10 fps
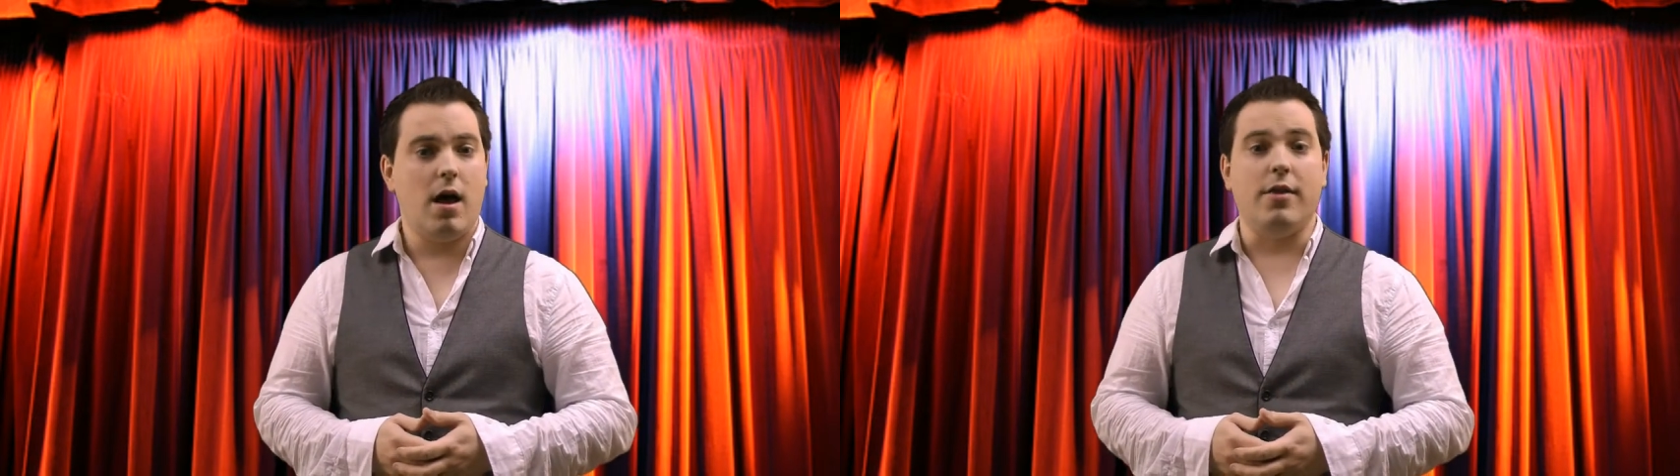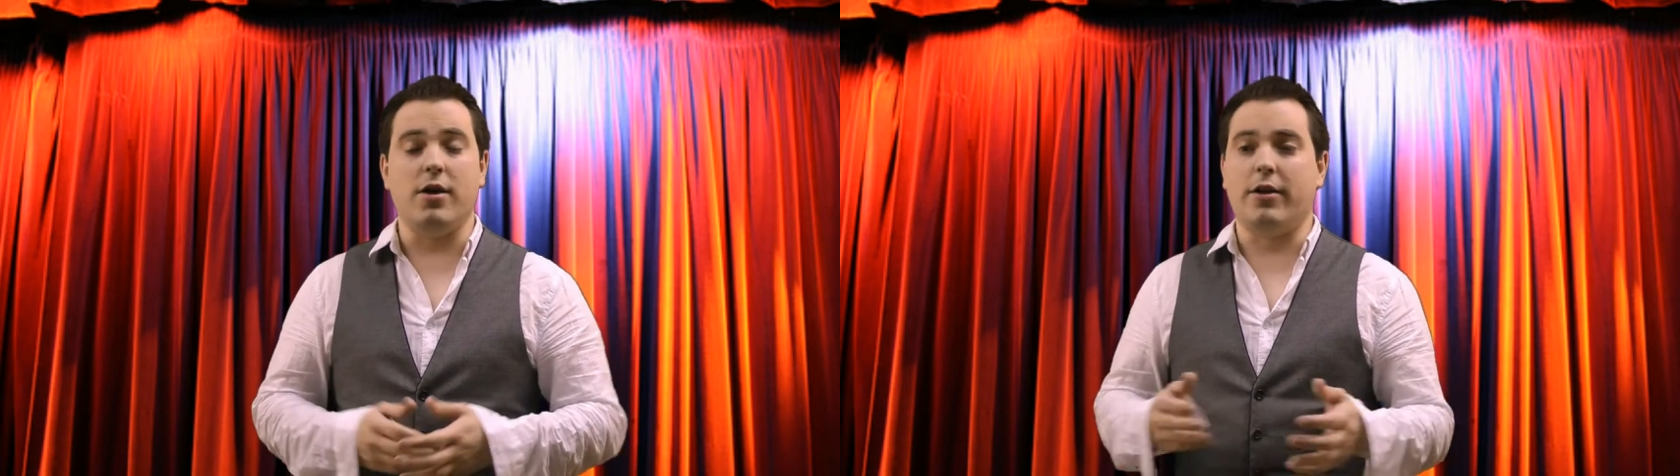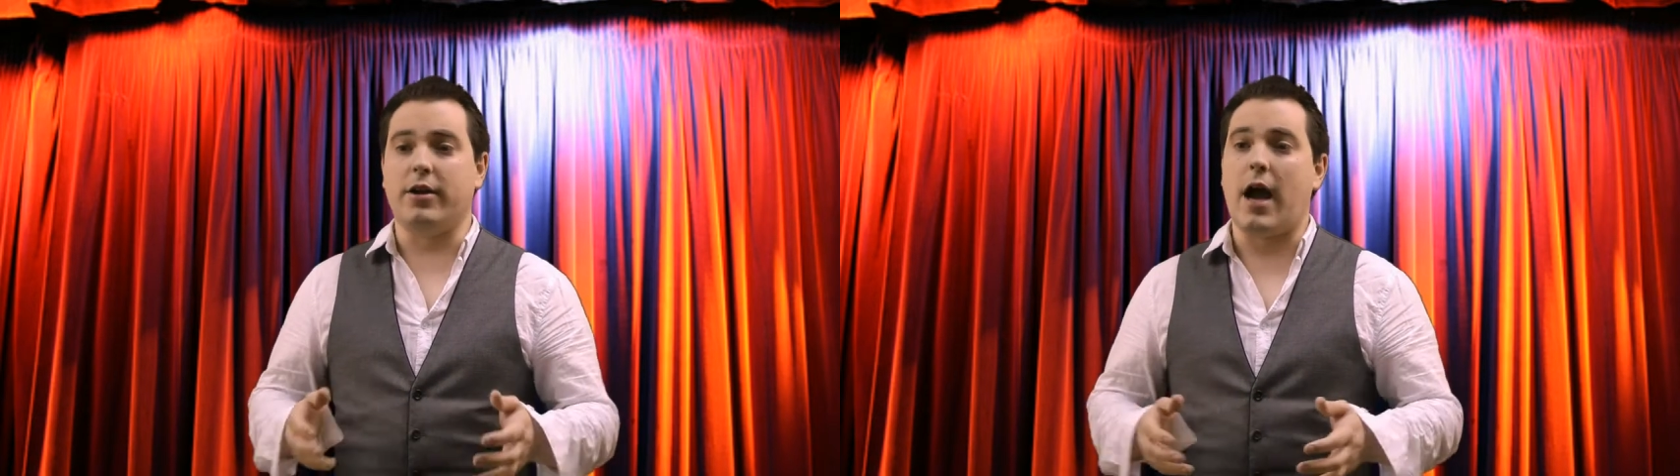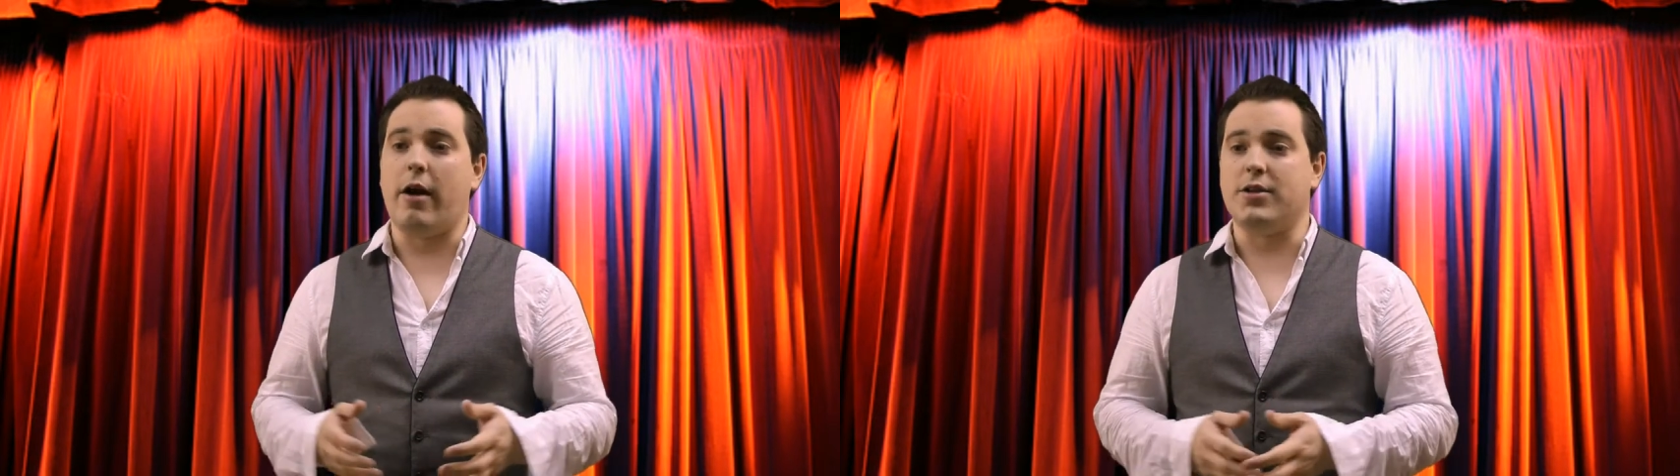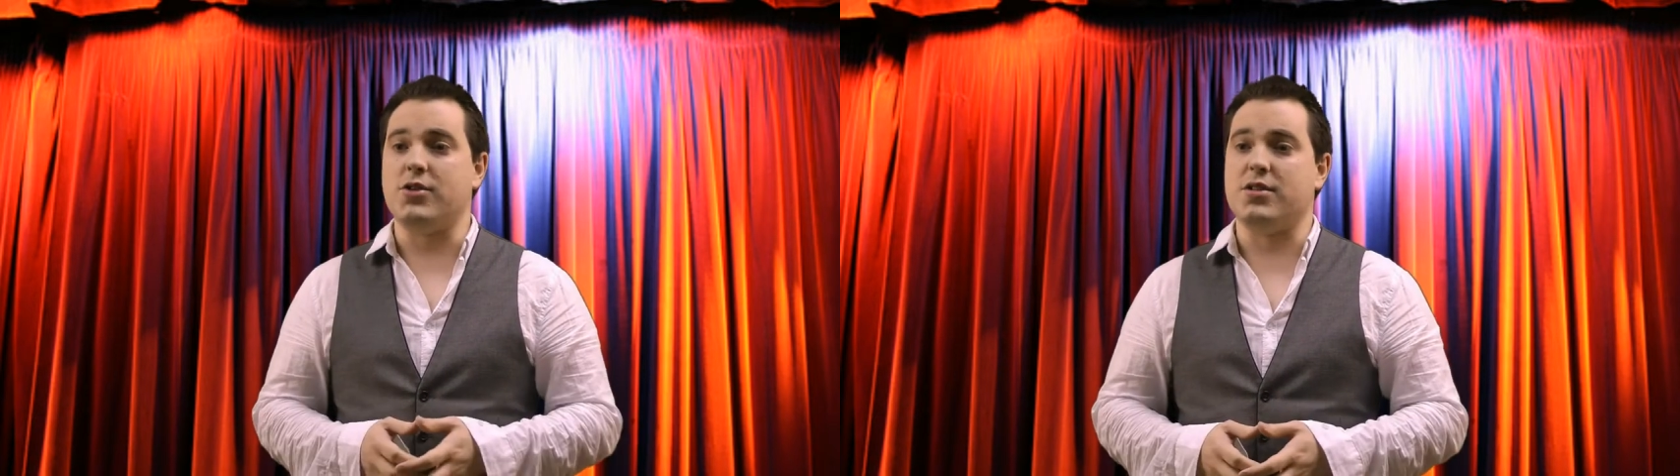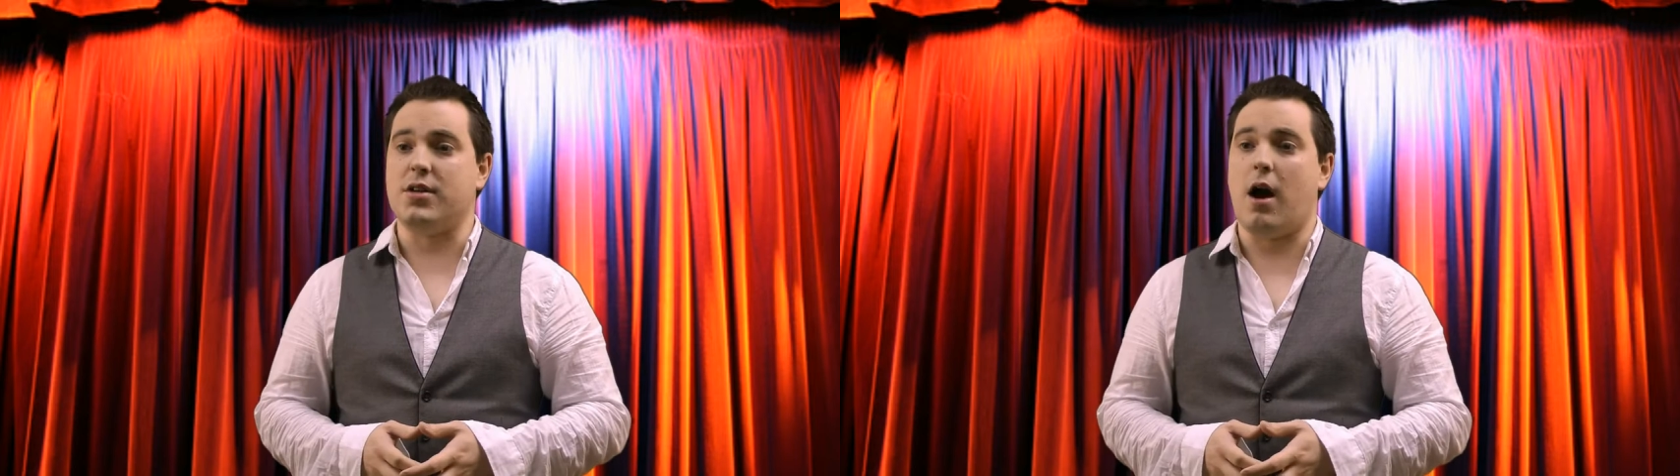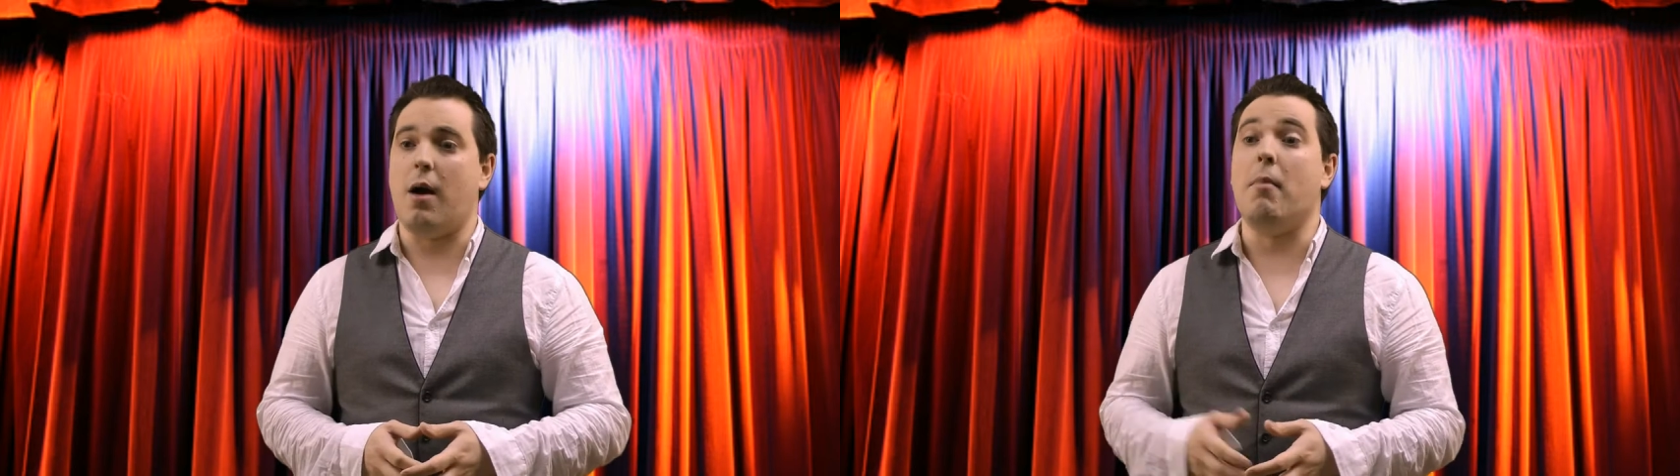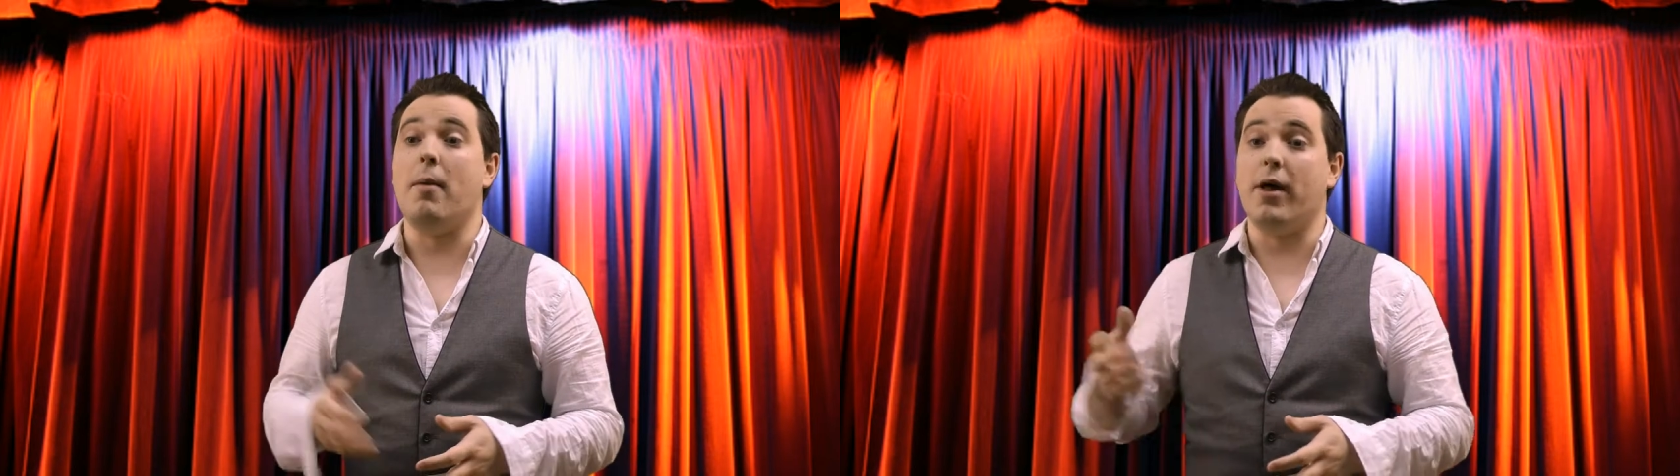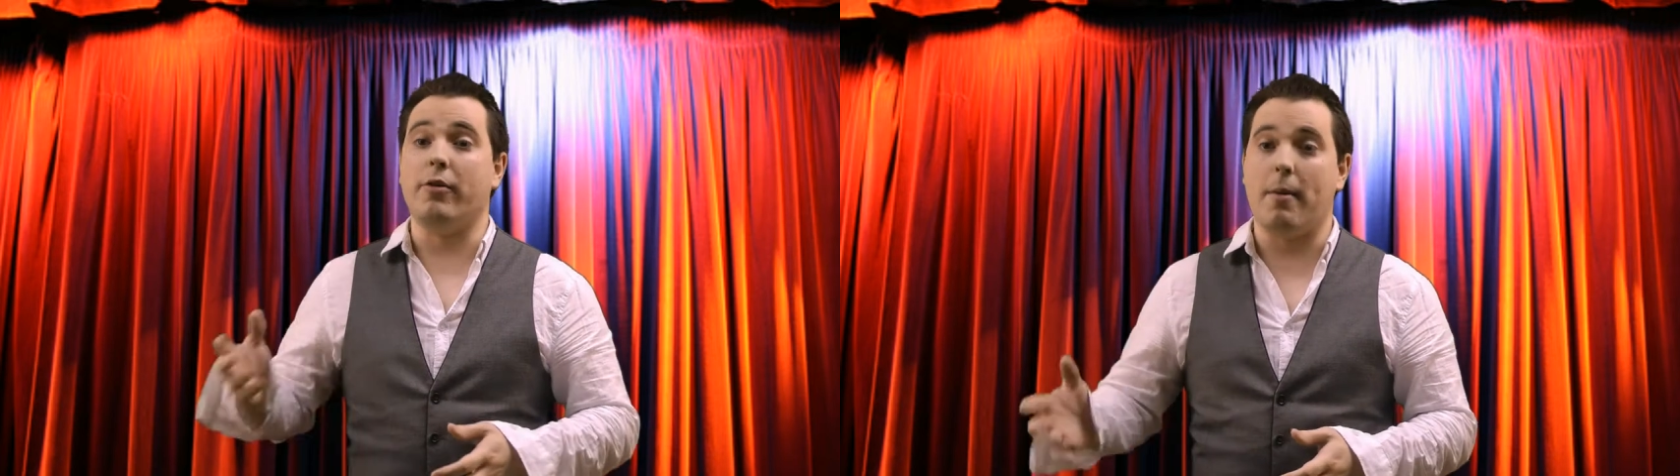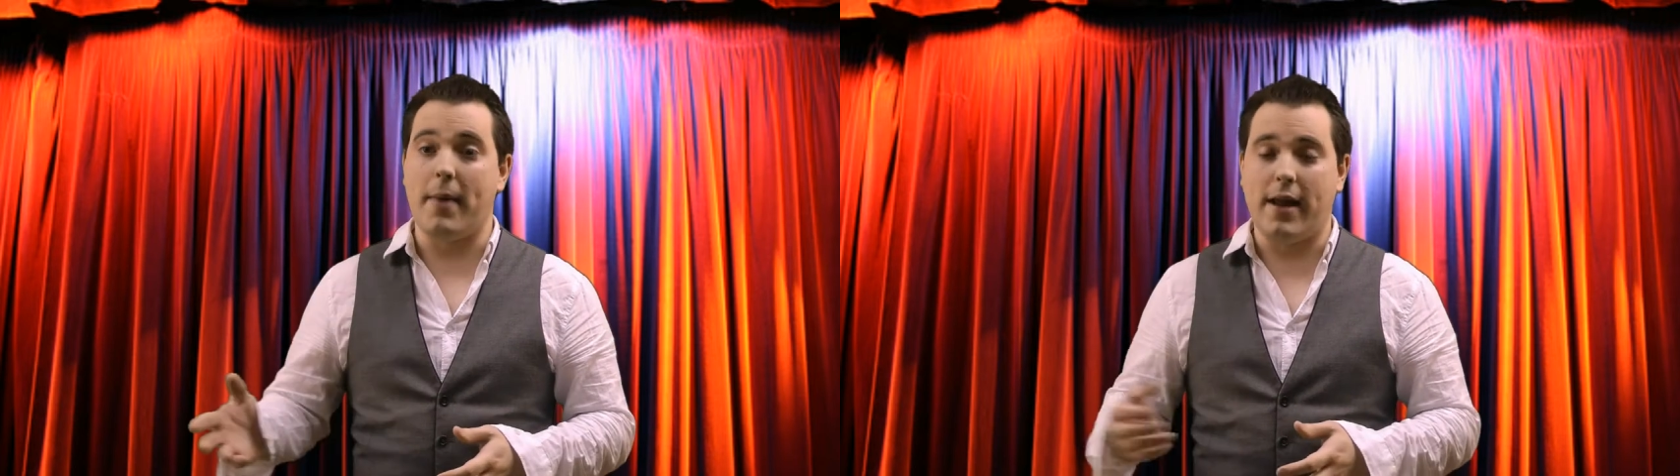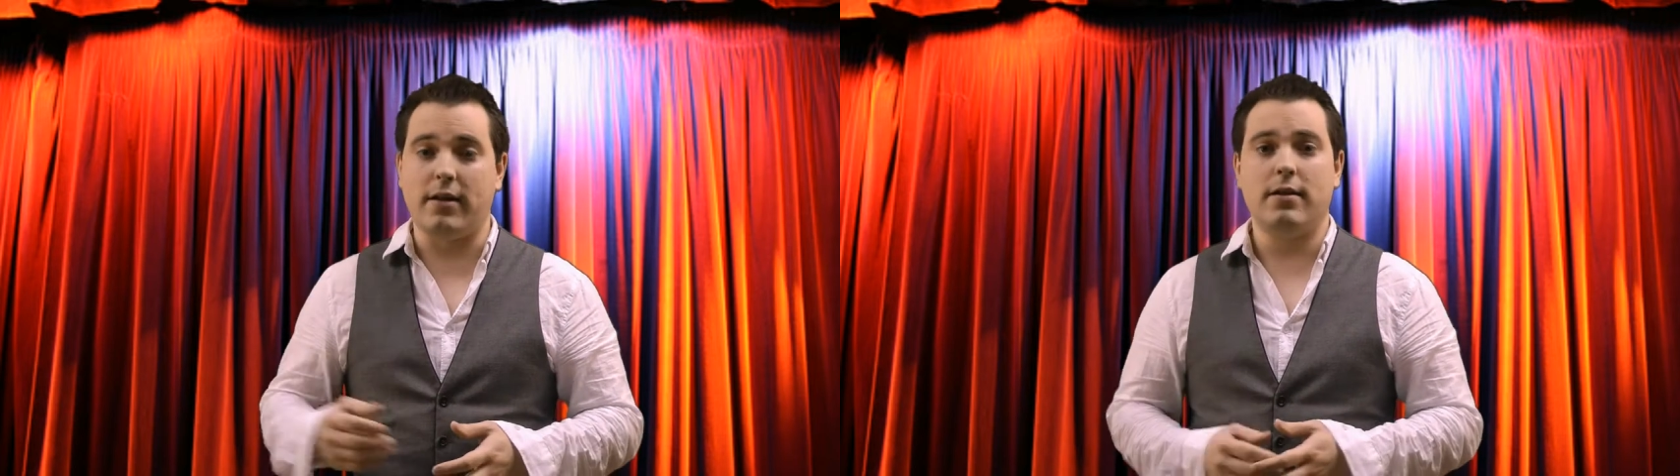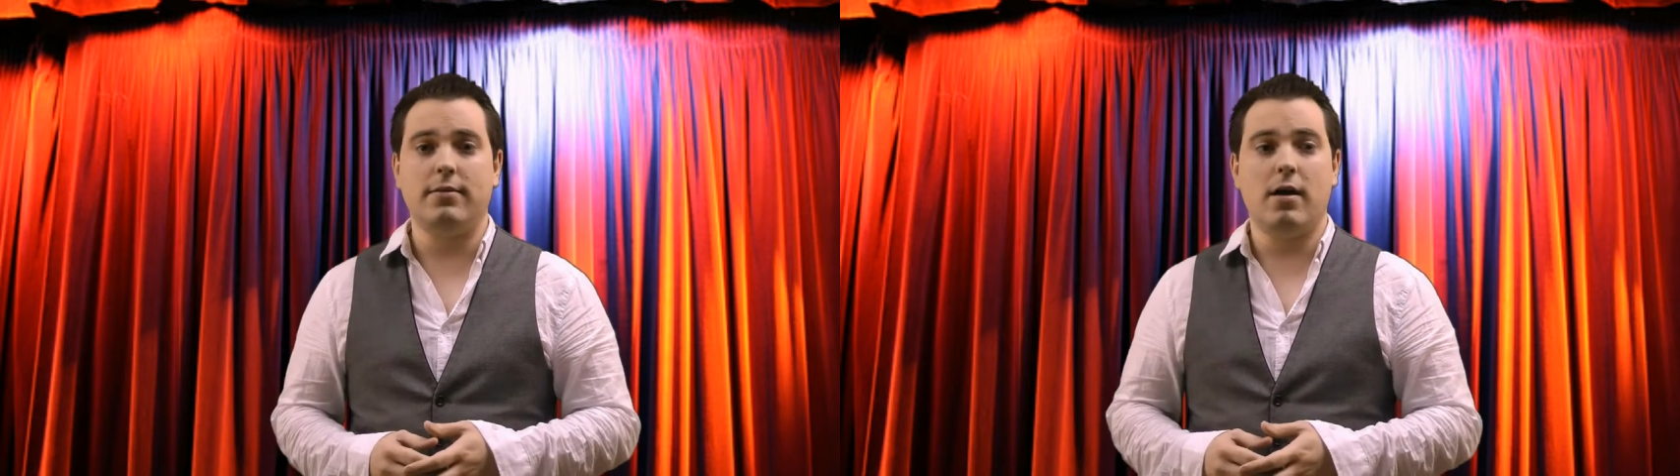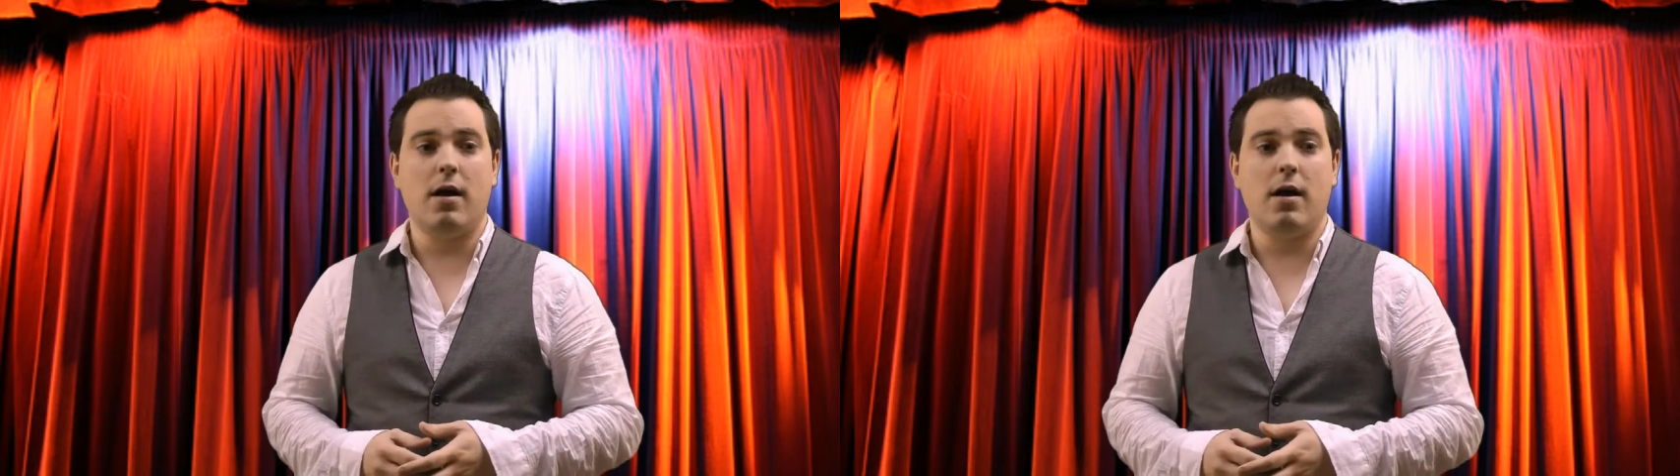The other characters are my mother Amanda,